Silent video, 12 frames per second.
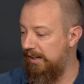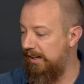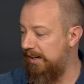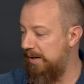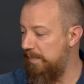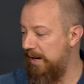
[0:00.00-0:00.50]

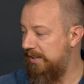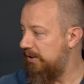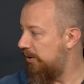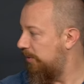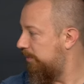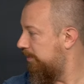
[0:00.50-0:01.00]
Um, I
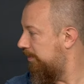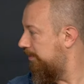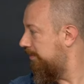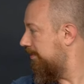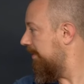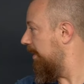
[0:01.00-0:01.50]
know
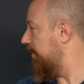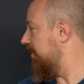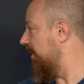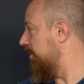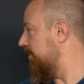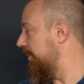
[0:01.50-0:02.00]
that was
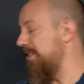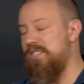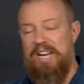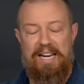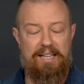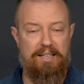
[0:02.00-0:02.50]
also
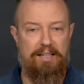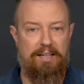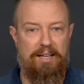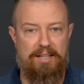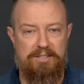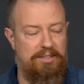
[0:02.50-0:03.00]
insane.
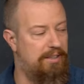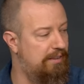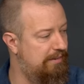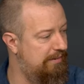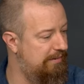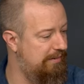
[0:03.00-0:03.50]
I
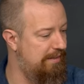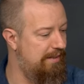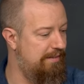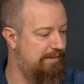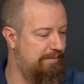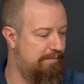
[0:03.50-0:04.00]
actually
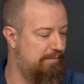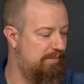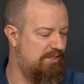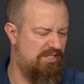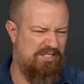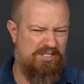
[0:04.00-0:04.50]

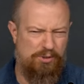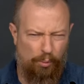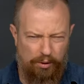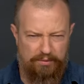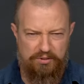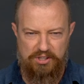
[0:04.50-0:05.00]

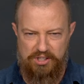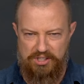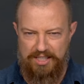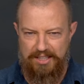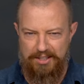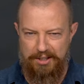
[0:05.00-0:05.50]
sort of
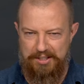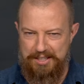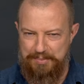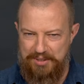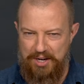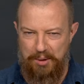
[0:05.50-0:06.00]
succeeded on this,
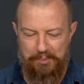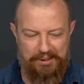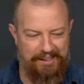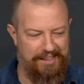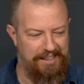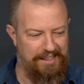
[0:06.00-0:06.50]
but not
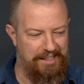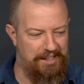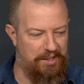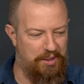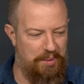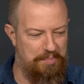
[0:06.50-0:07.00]
really.
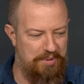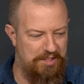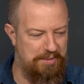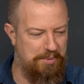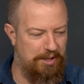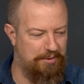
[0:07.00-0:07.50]
Um, this
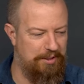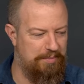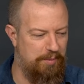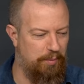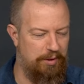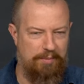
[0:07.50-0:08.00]
is probably going to
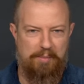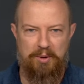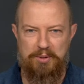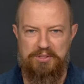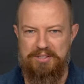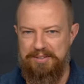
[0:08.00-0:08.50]
be one of my
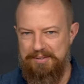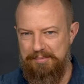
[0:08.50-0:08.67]
most